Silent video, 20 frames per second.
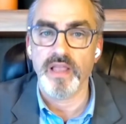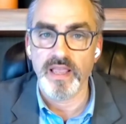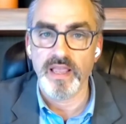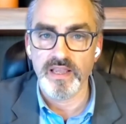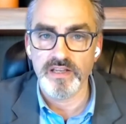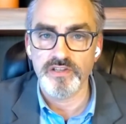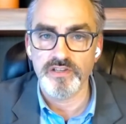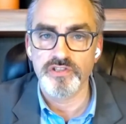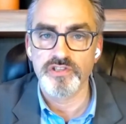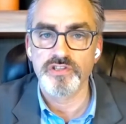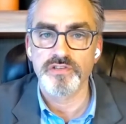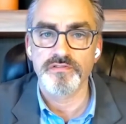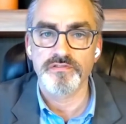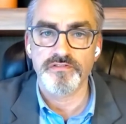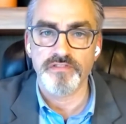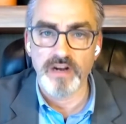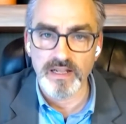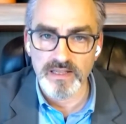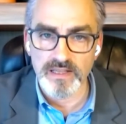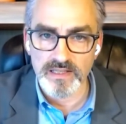
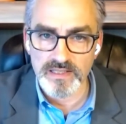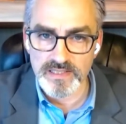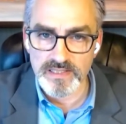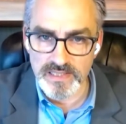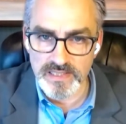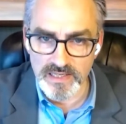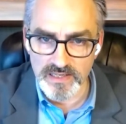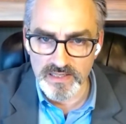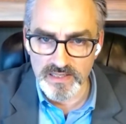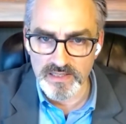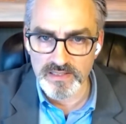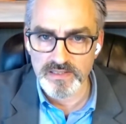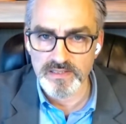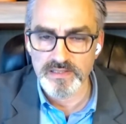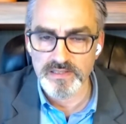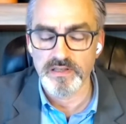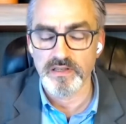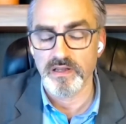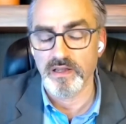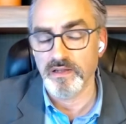age-friendly
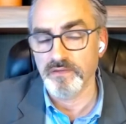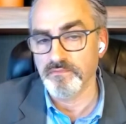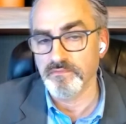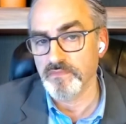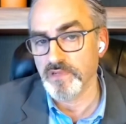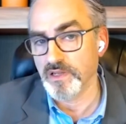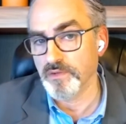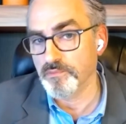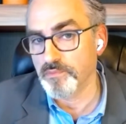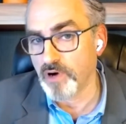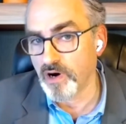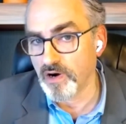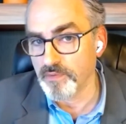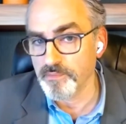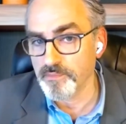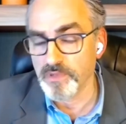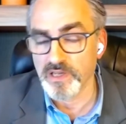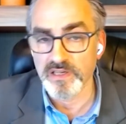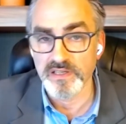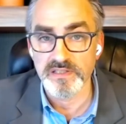cities, and in part
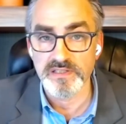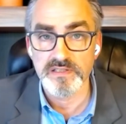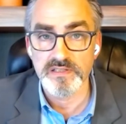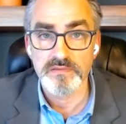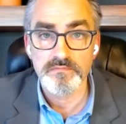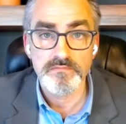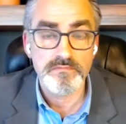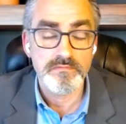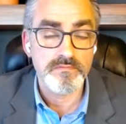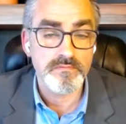because